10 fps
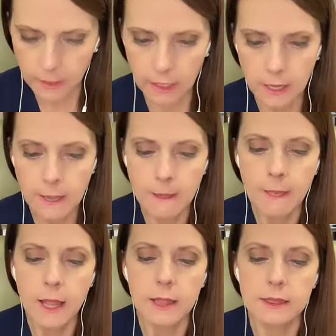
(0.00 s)
Okay,
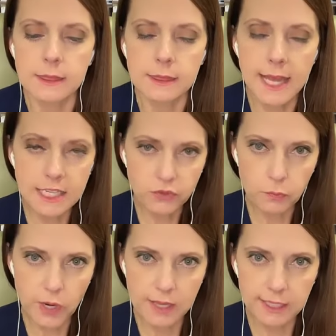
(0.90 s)
that's
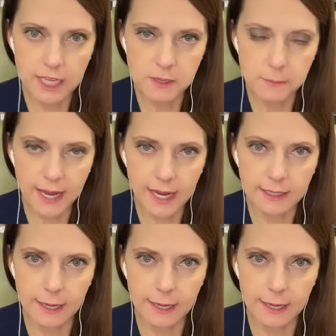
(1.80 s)
from round ligament pain.